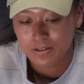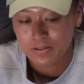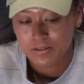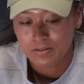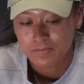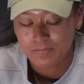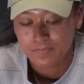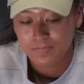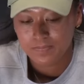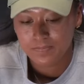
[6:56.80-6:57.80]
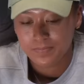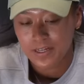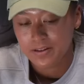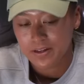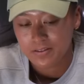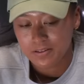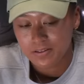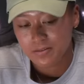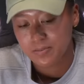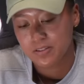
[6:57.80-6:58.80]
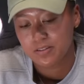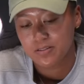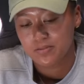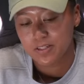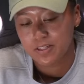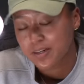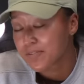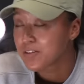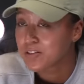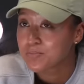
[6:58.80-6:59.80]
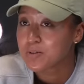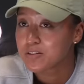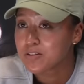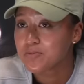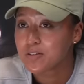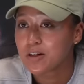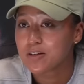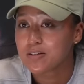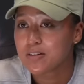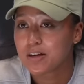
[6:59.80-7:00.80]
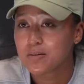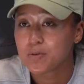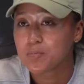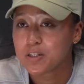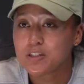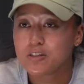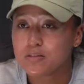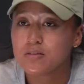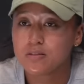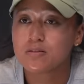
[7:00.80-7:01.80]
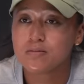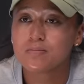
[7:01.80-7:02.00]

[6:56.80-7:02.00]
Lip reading: I now think to myself, like, I have to give myself a lot of time and patience.